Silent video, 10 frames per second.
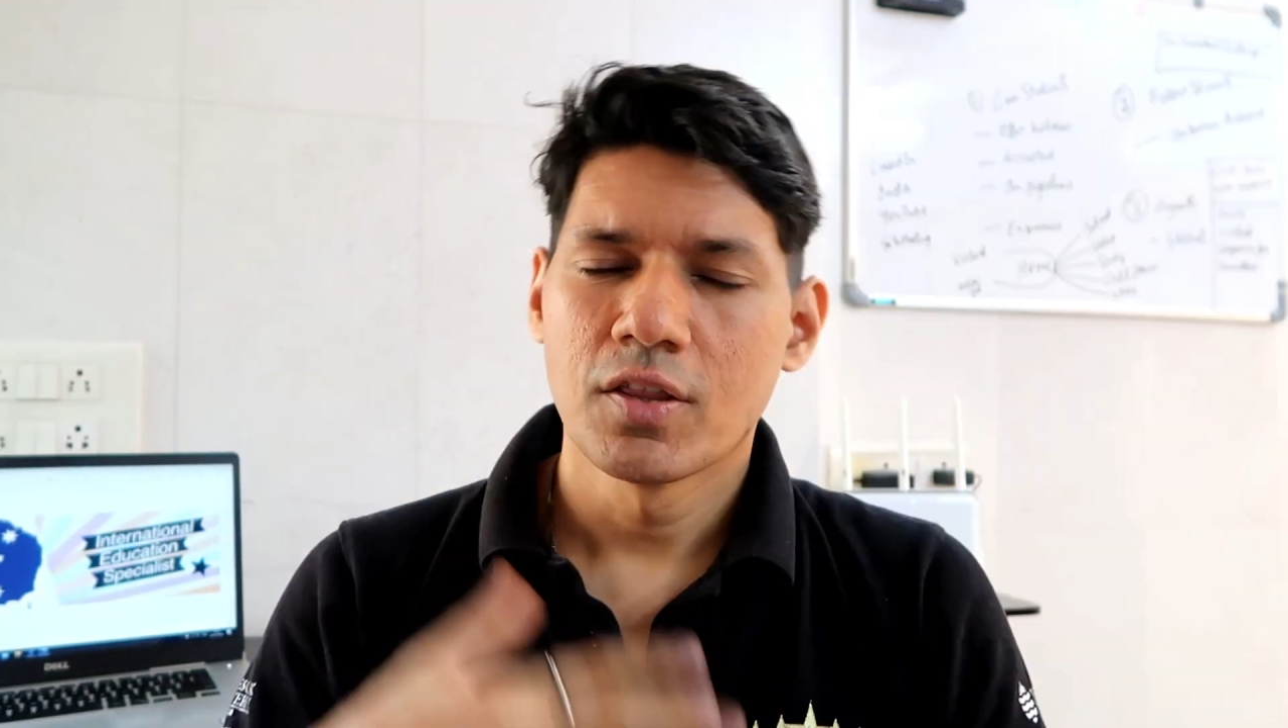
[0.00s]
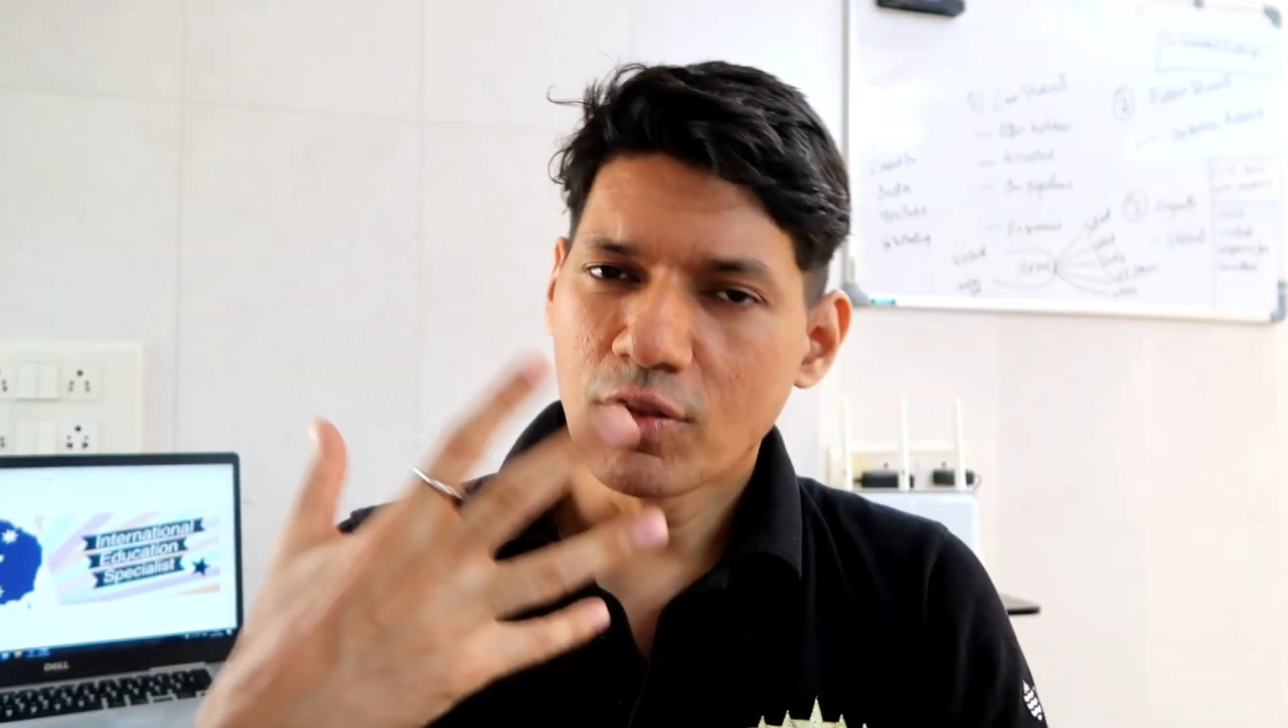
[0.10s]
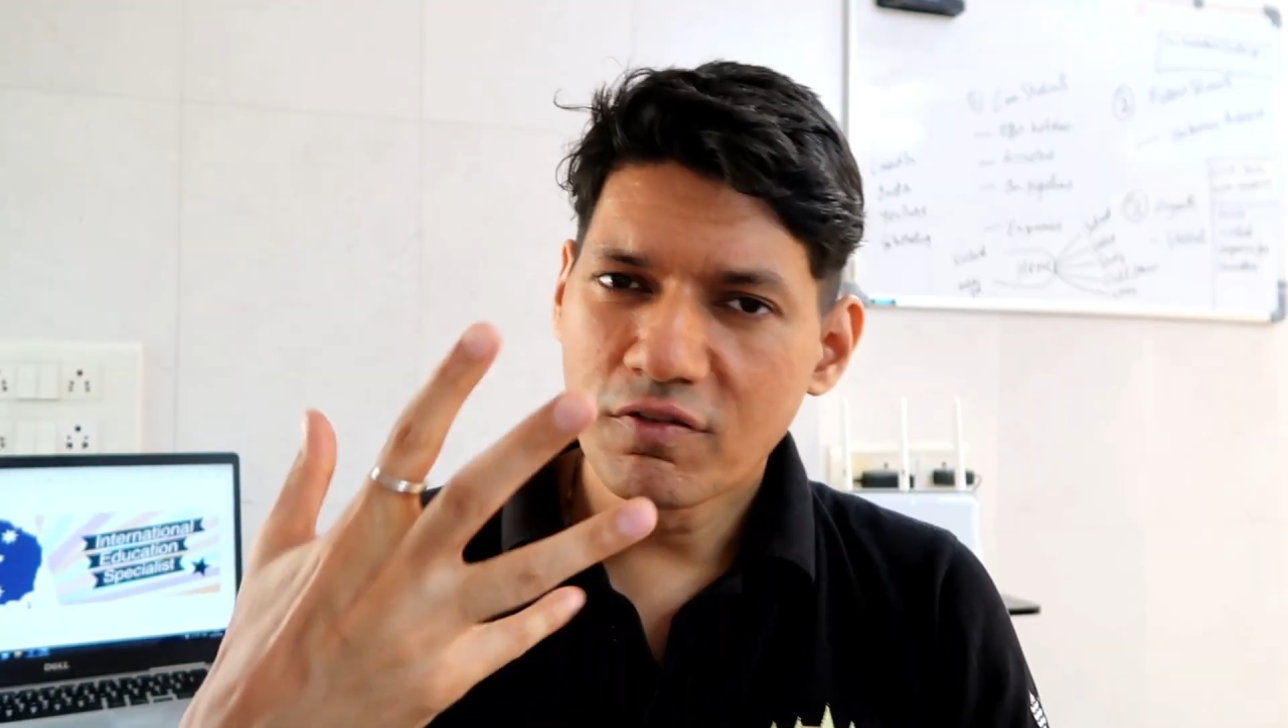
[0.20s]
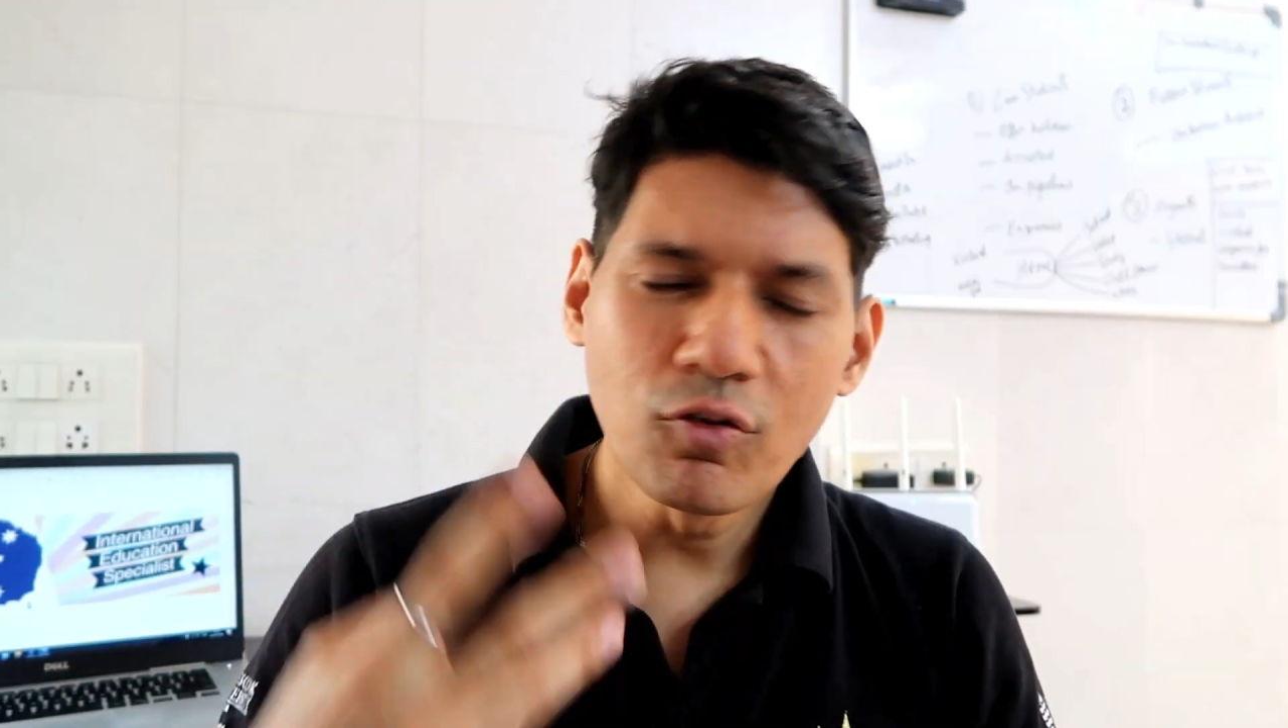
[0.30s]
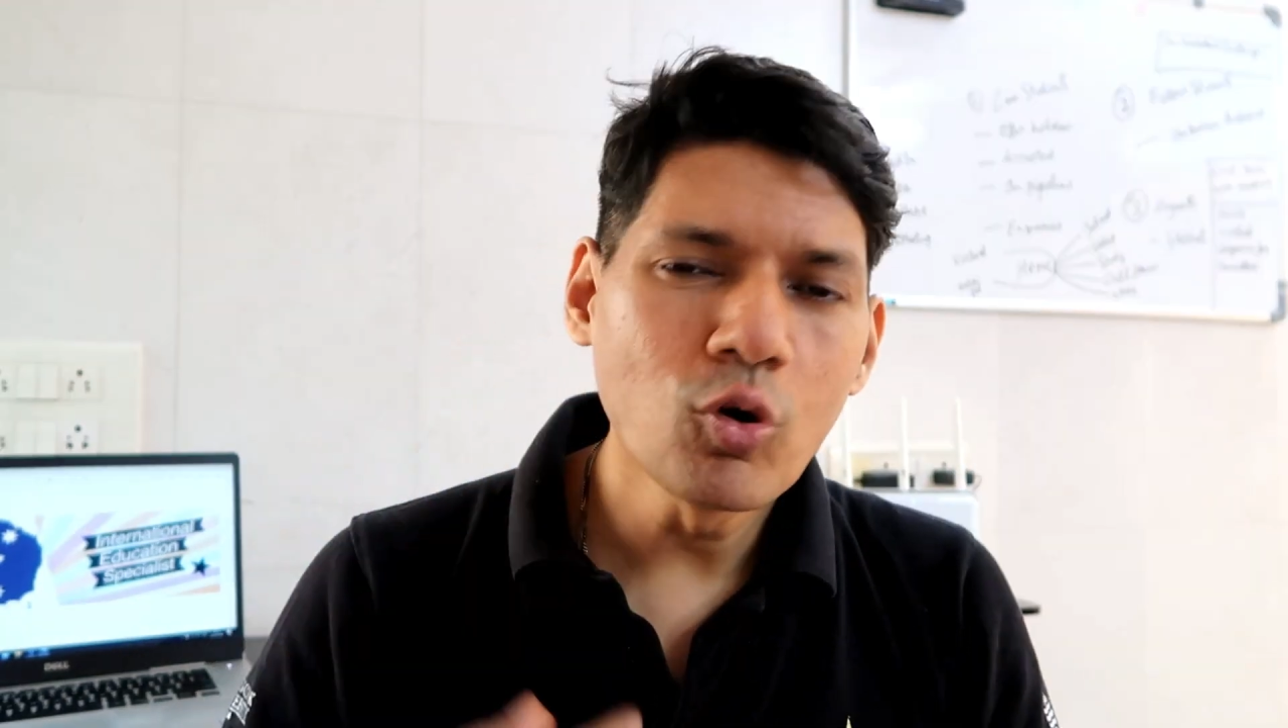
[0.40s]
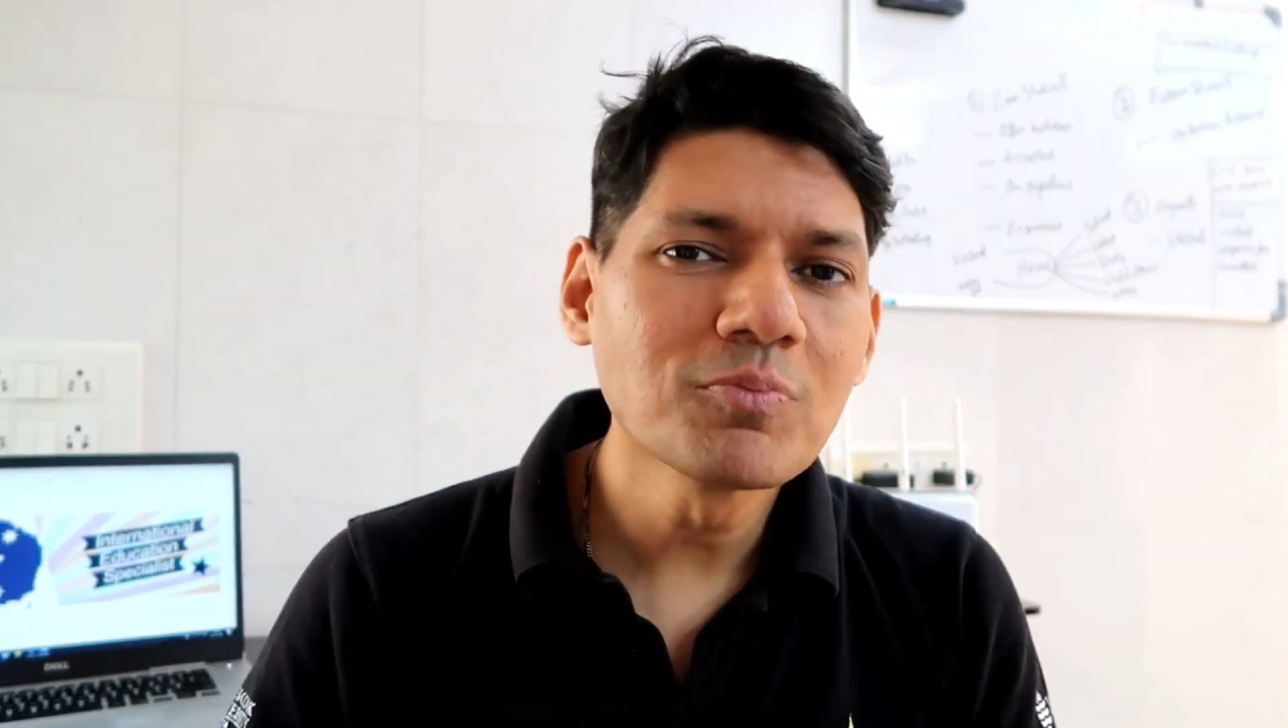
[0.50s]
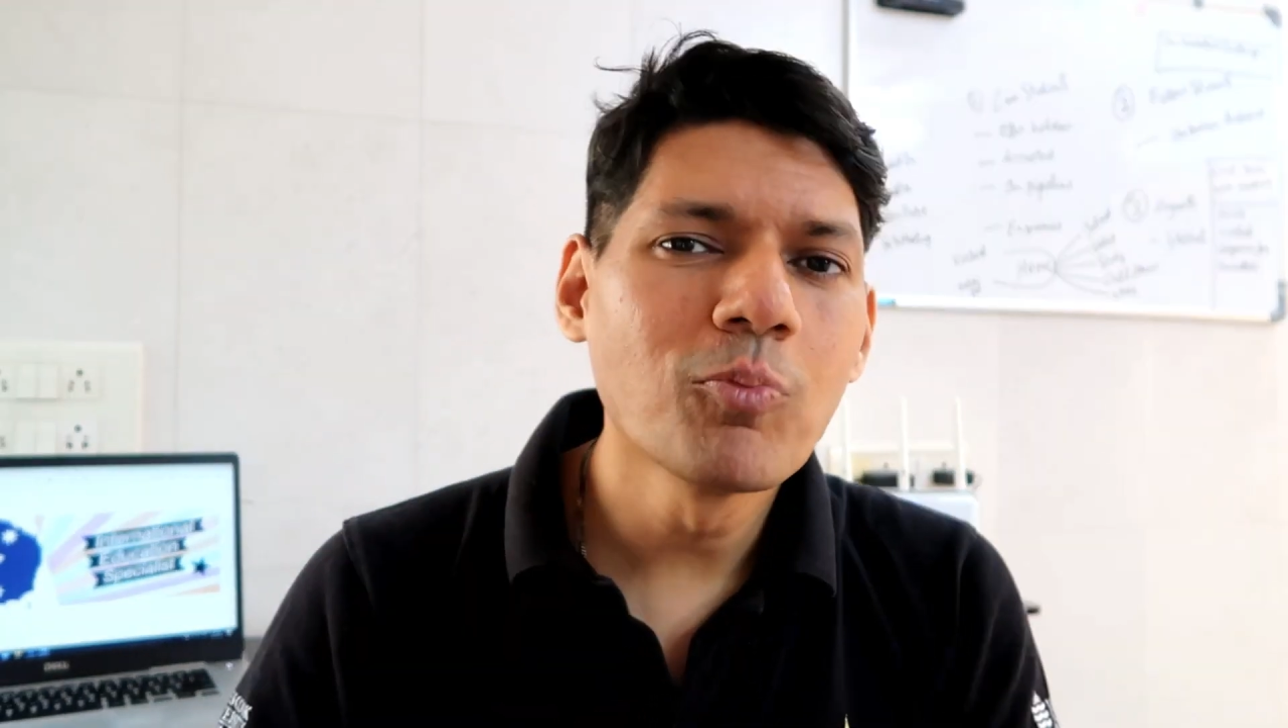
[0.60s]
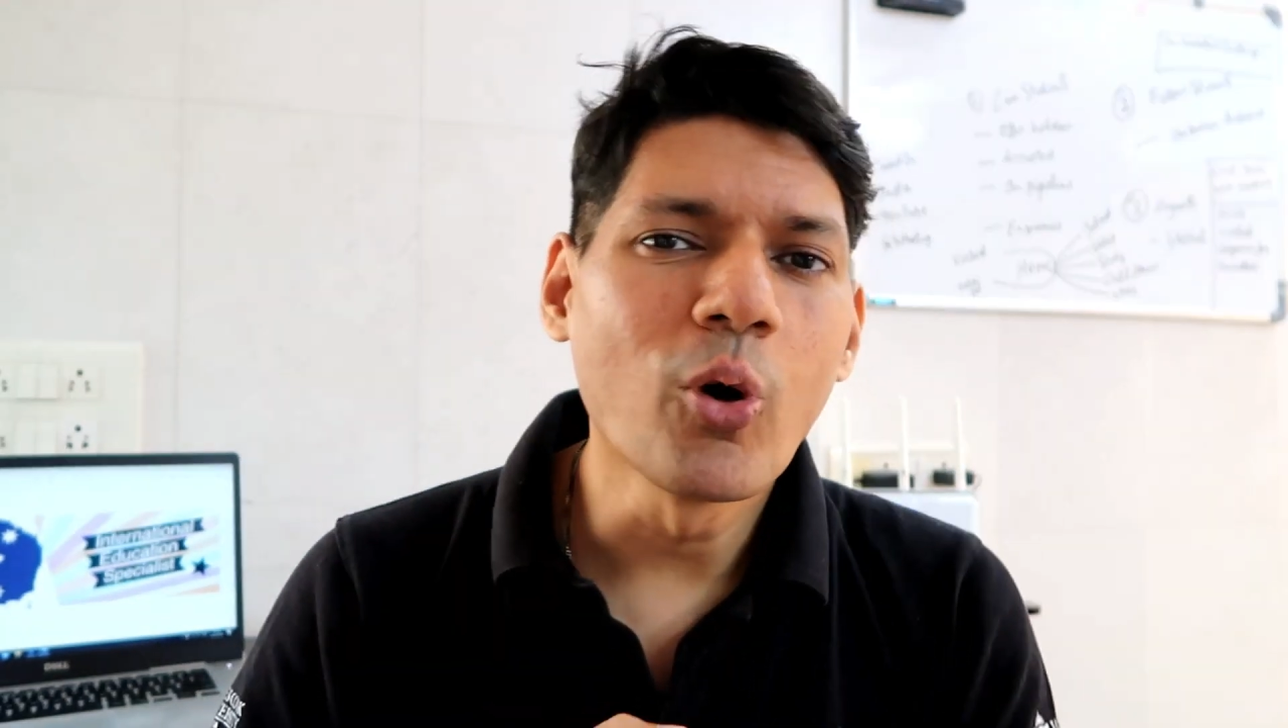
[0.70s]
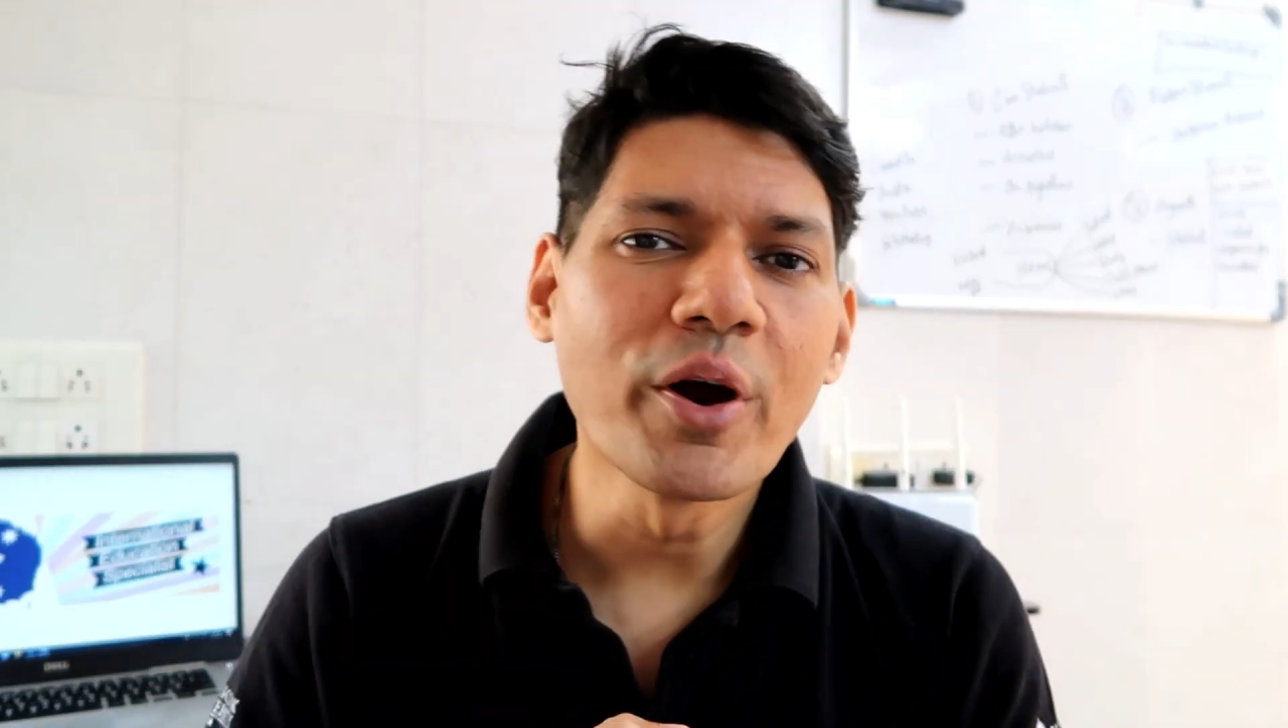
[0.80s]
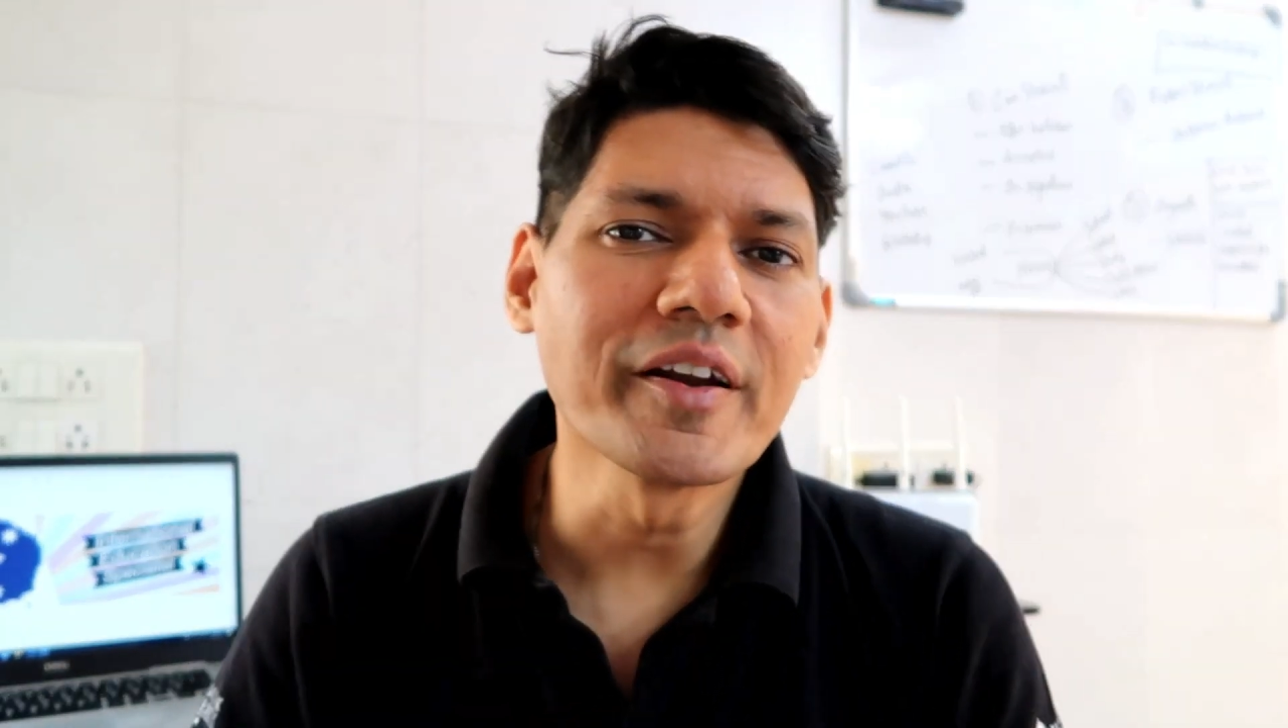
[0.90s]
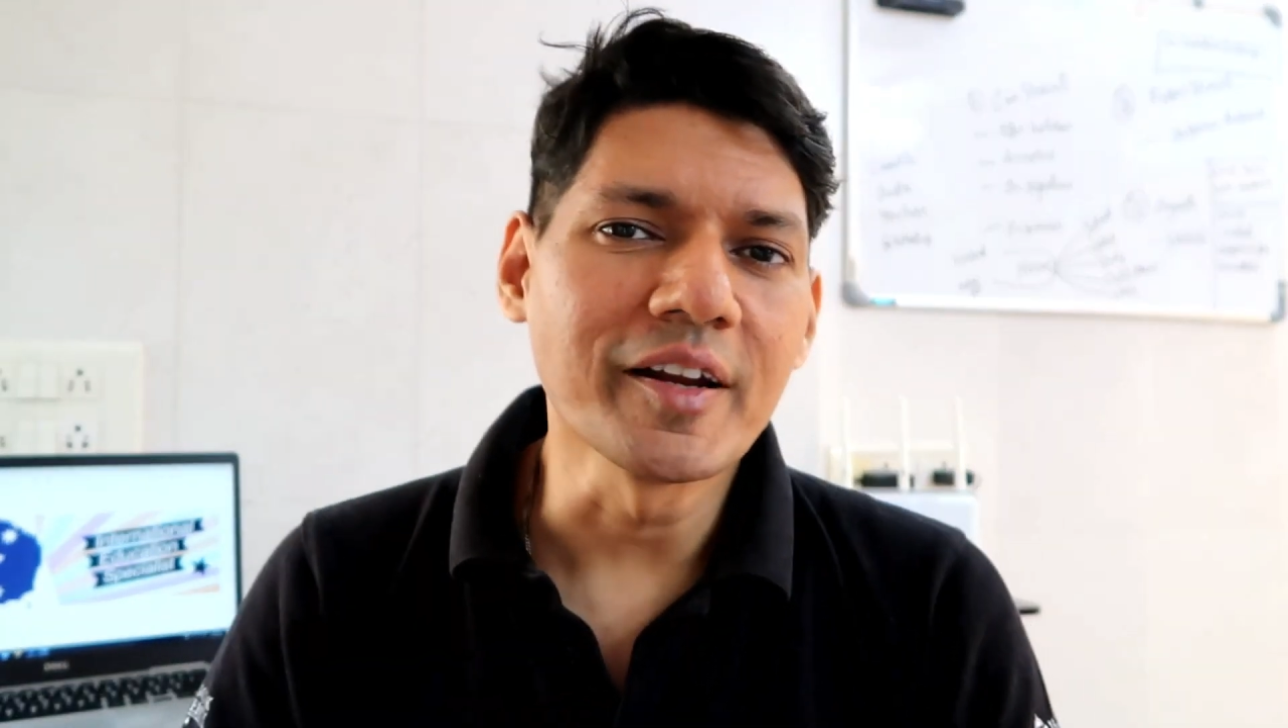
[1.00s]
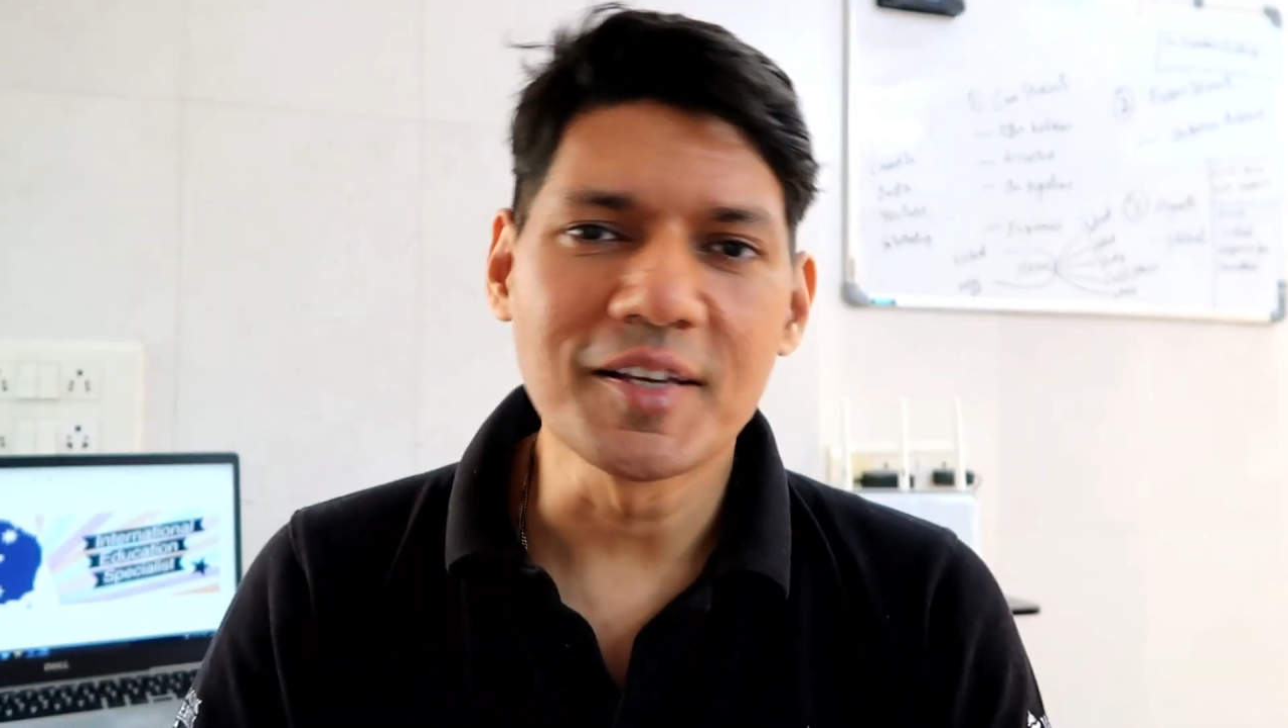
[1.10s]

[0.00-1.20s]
The fourth point